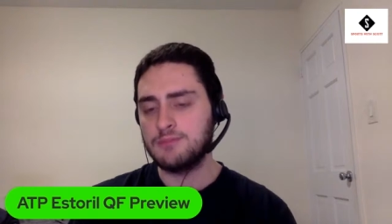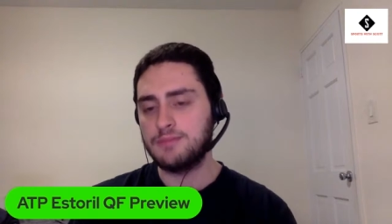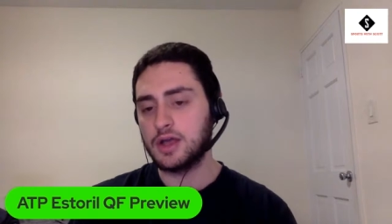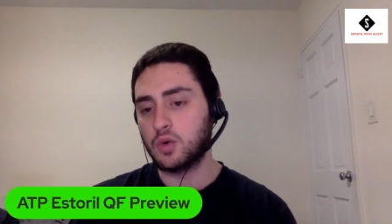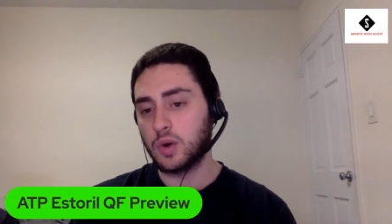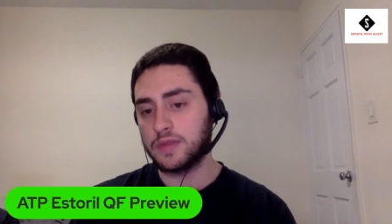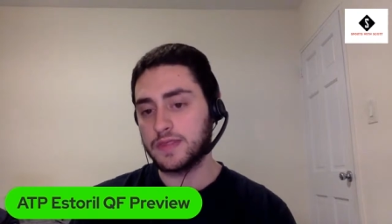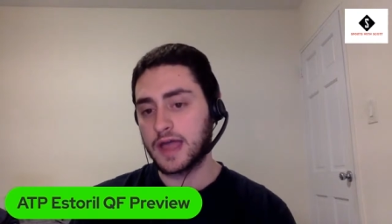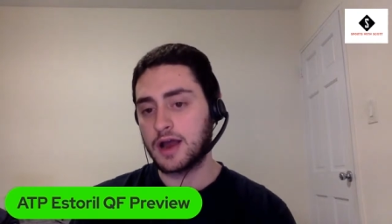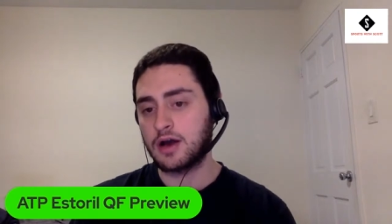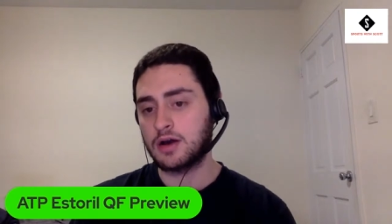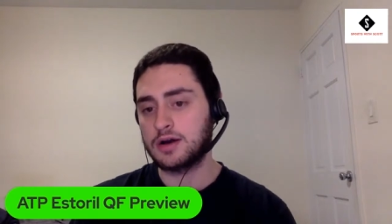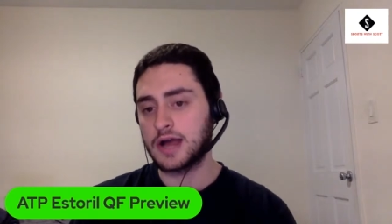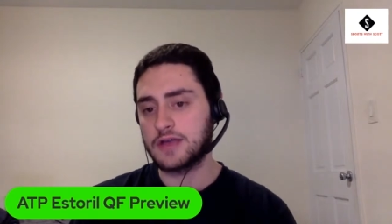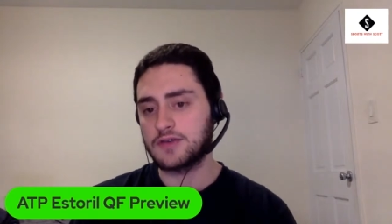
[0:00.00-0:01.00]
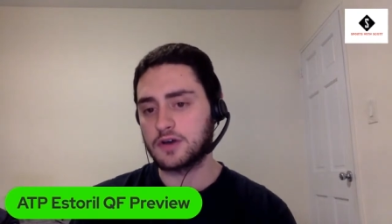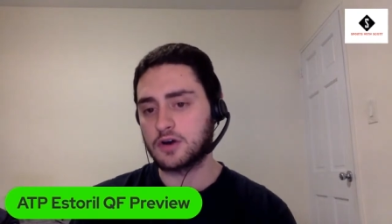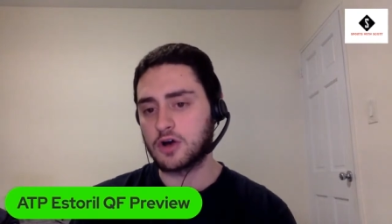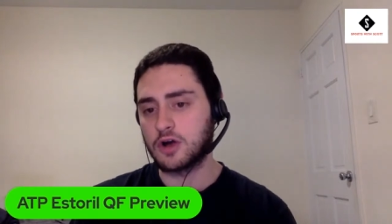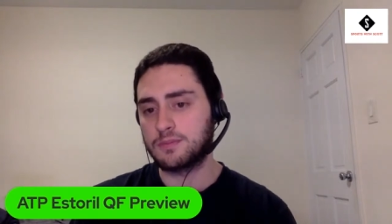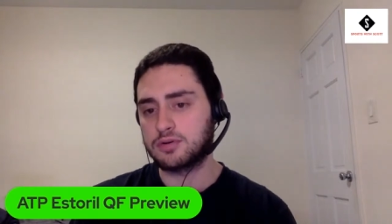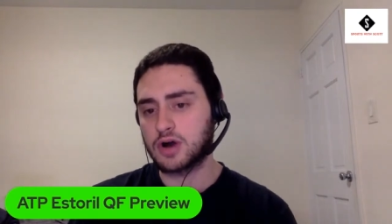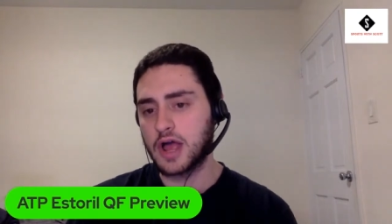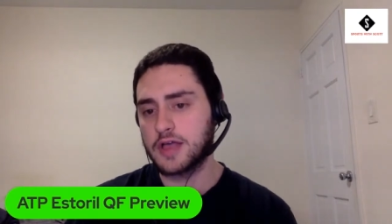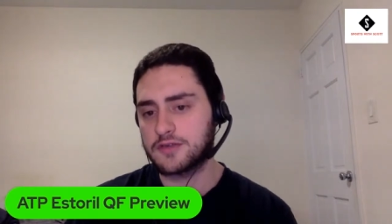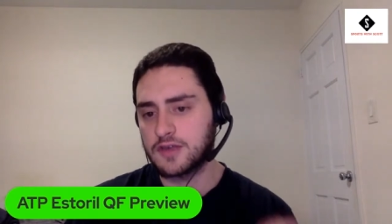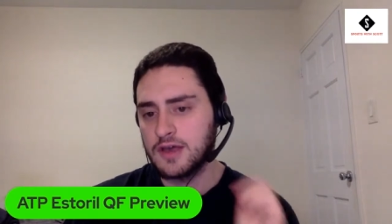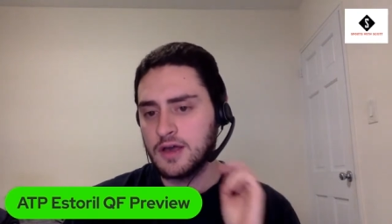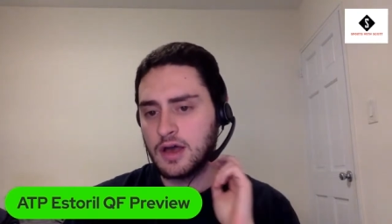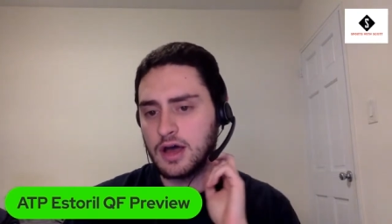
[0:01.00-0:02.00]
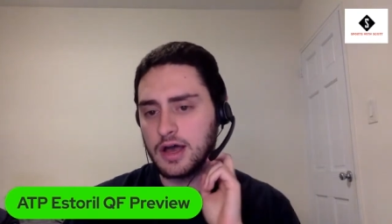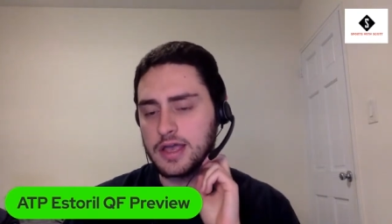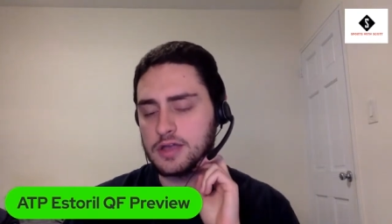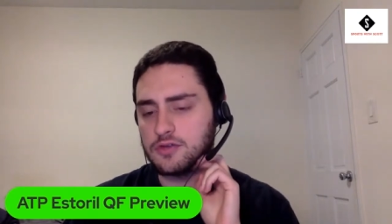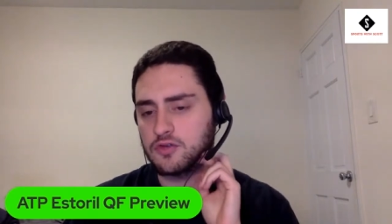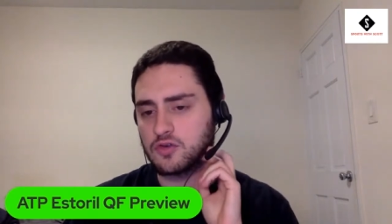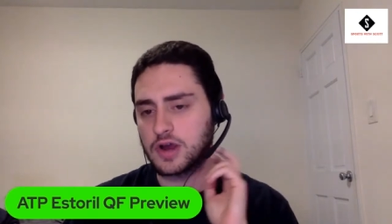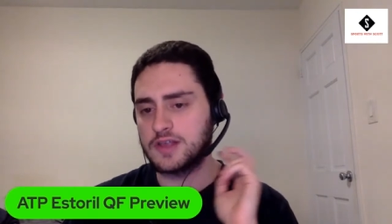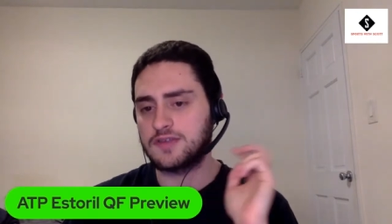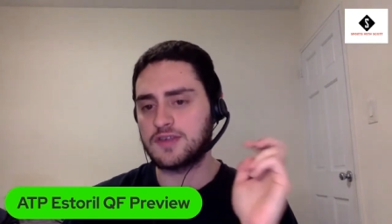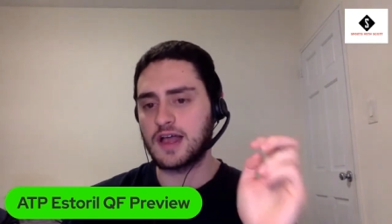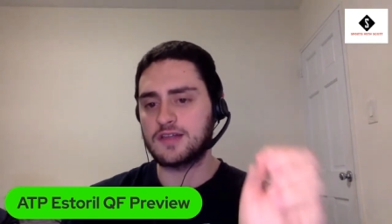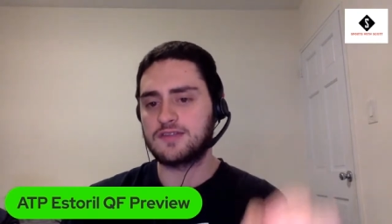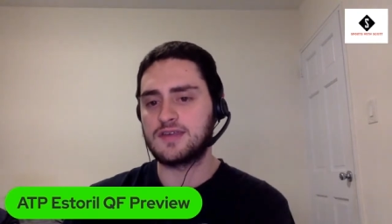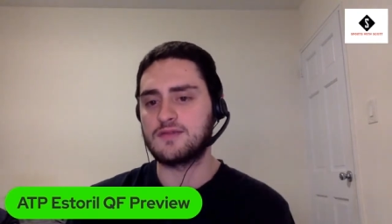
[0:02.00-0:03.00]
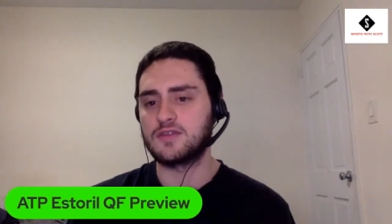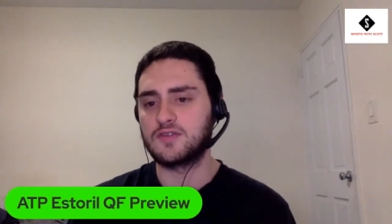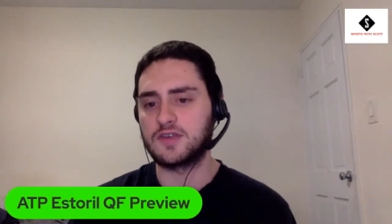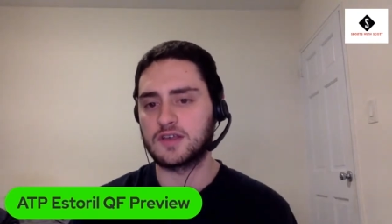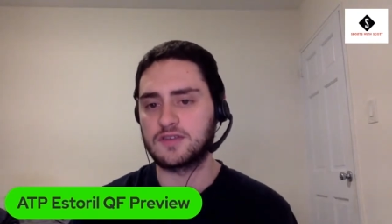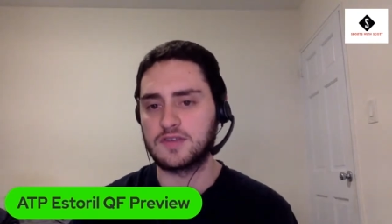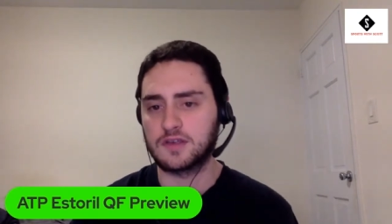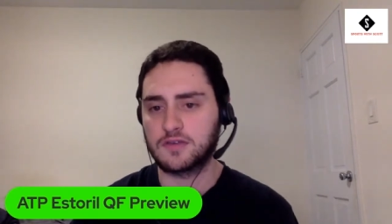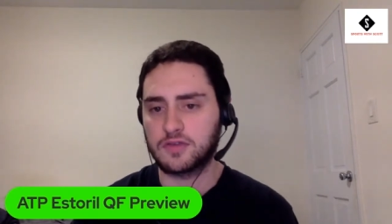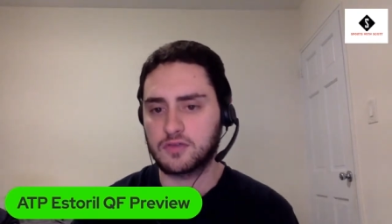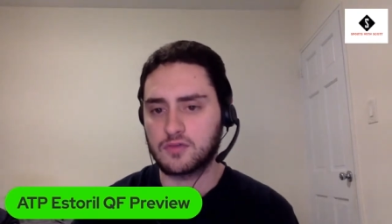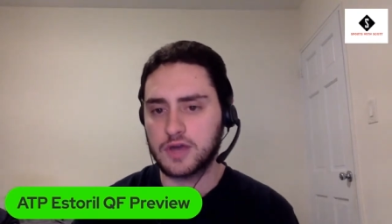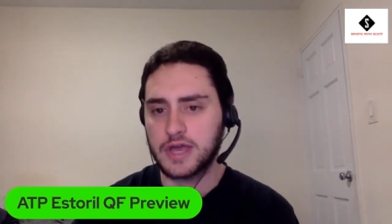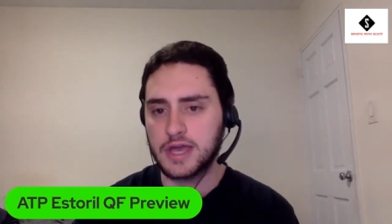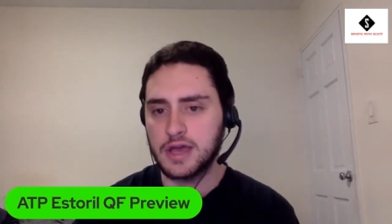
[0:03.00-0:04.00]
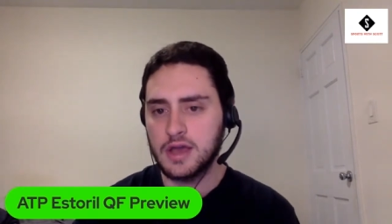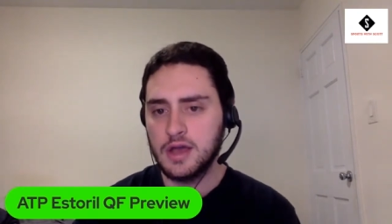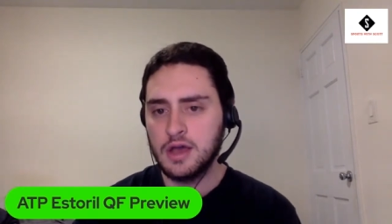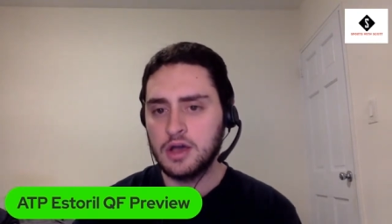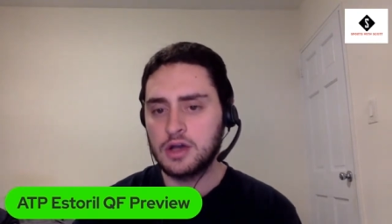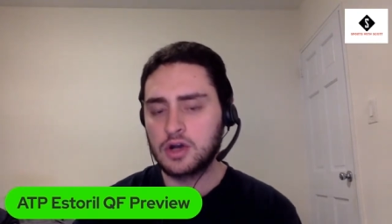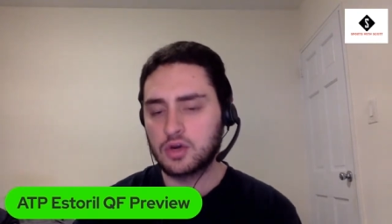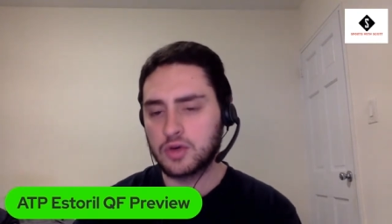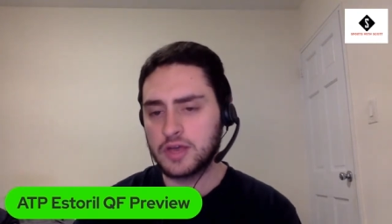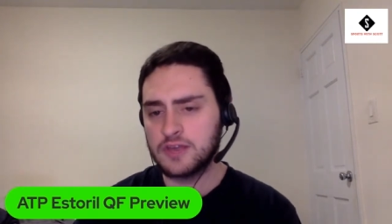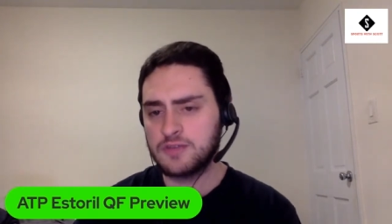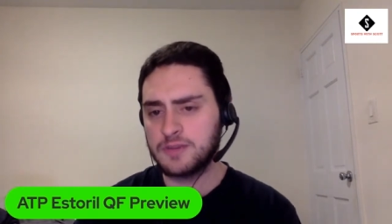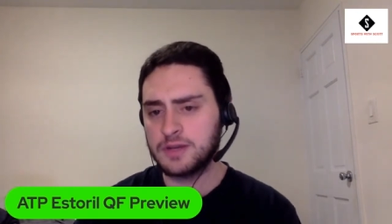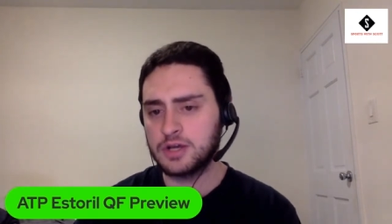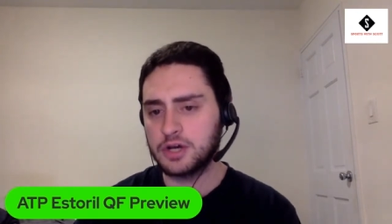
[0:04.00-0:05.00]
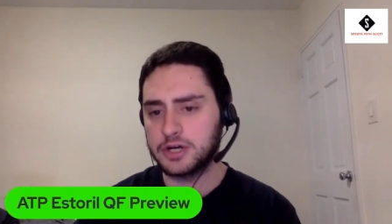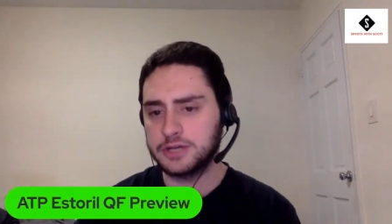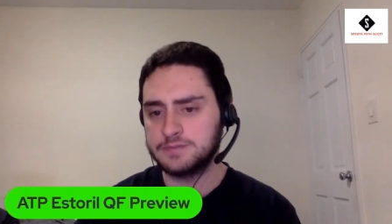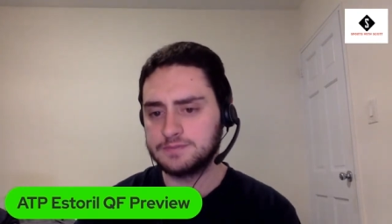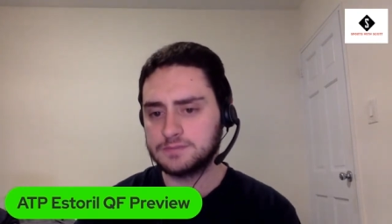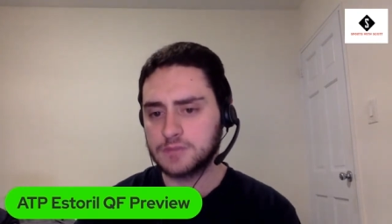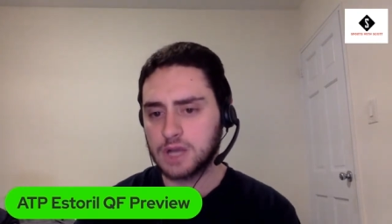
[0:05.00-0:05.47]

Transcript: Big win there. Nice underdog price in straight sets, 7-6, 6-3. Garin's been good.